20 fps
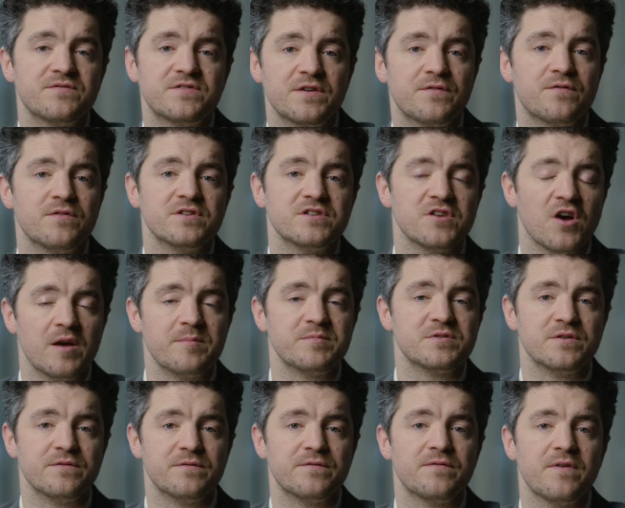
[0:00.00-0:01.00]
of different
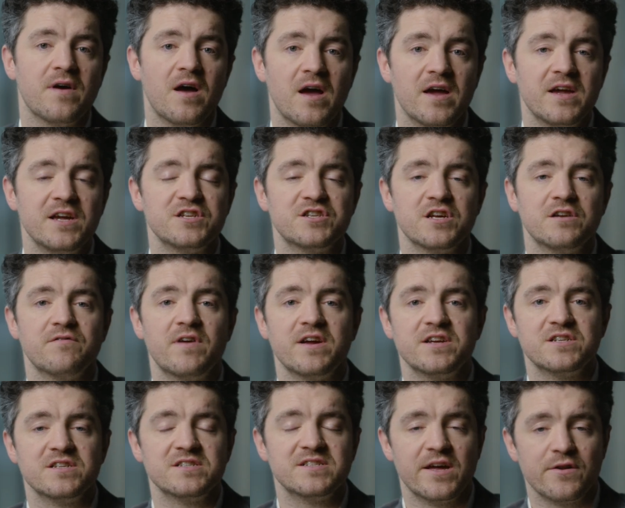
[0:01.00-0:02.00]
types of heat
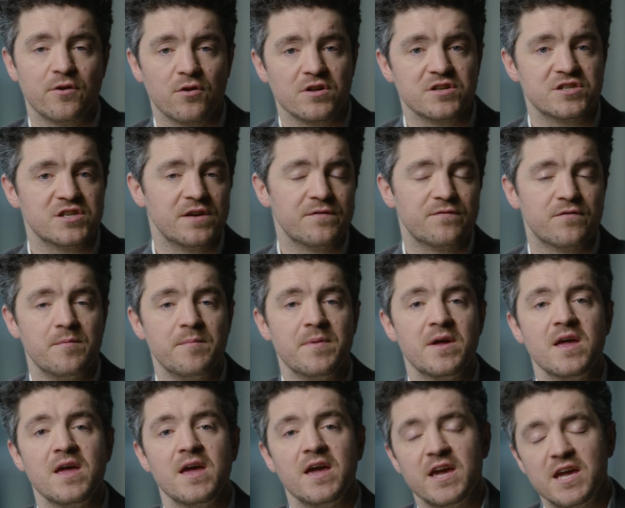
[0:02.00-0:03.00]
generation technology,
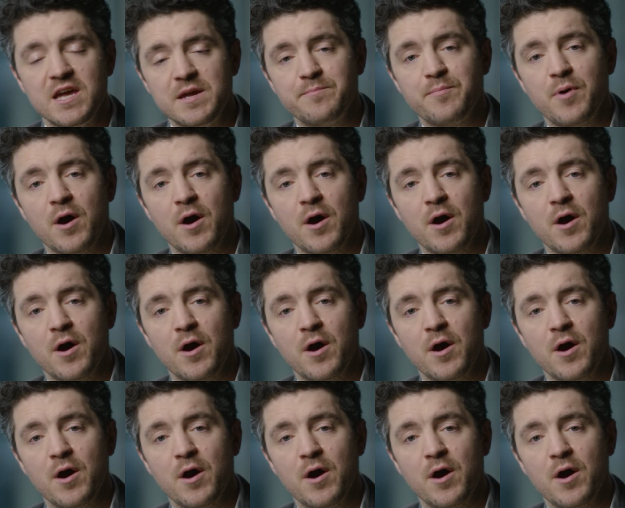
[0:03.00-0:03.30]
from heat